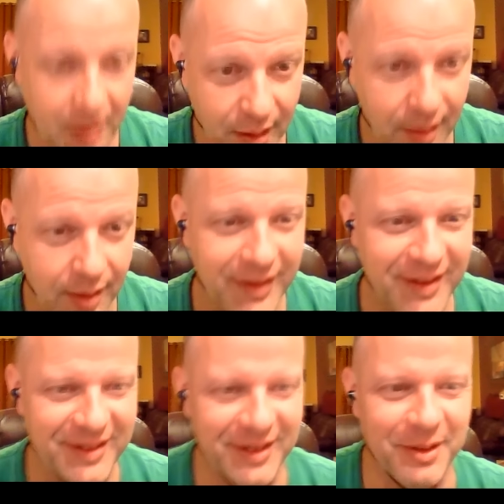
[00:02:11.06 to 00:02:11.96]
Look at
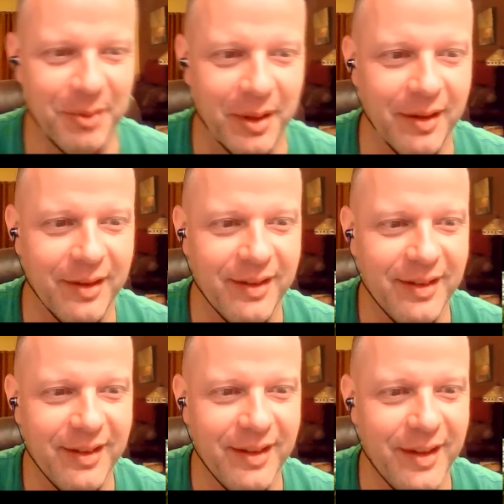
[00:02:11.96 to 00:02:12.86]
his underwear.
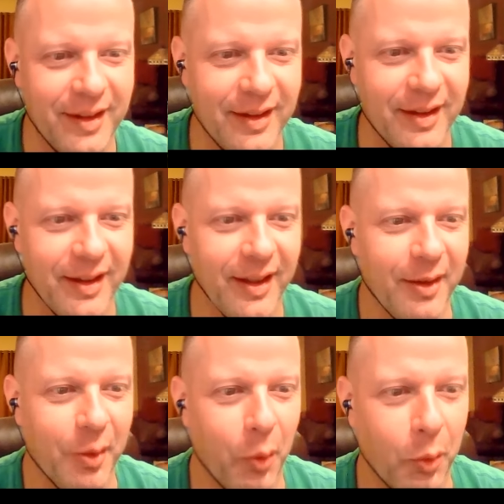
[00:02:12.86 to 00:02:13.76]
And
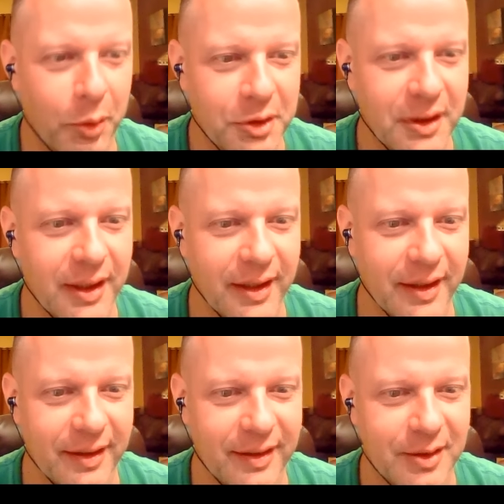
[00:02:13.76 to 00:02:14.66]
the horse kicking.
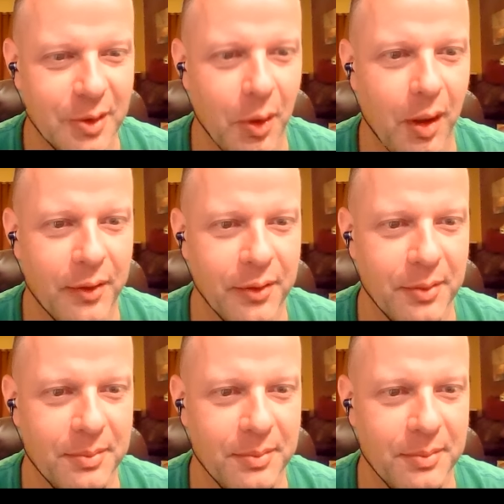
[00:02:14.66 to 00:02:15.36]
That's awesome.